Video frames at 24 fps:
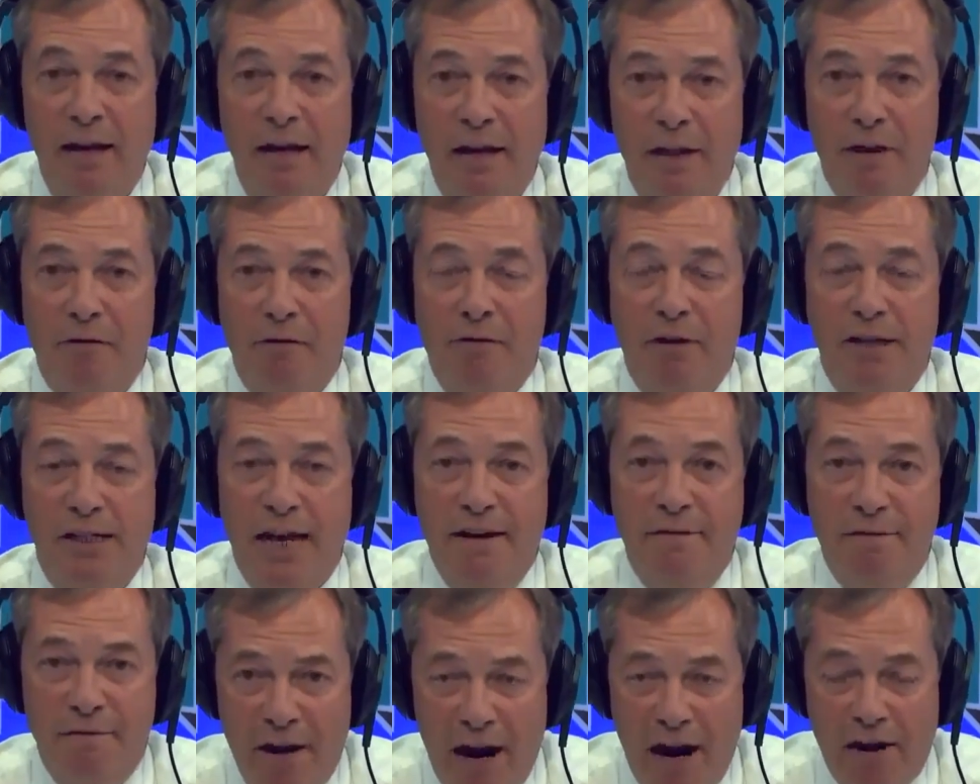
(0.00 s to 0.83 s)
There is
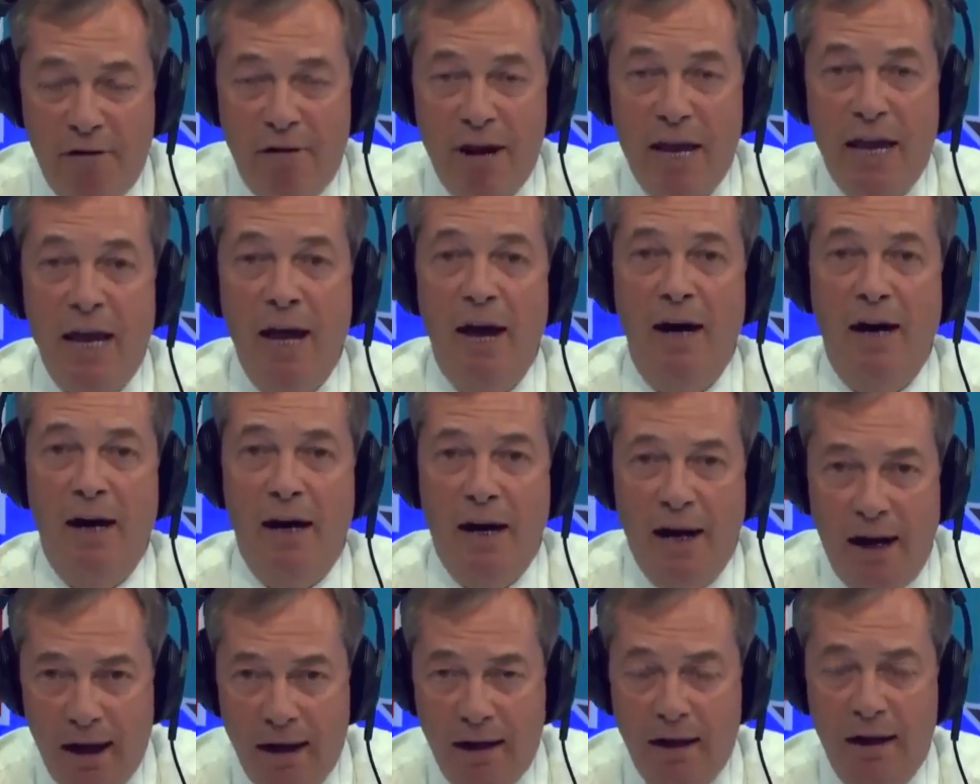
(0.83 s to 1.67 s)
a very
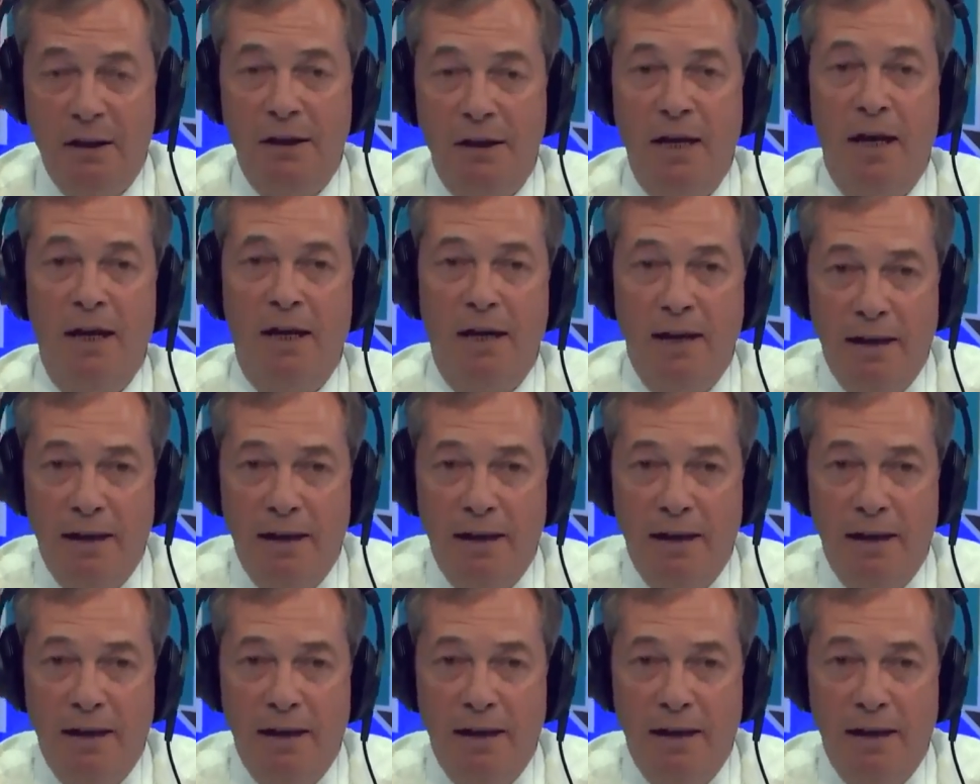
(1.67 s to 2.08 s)
hard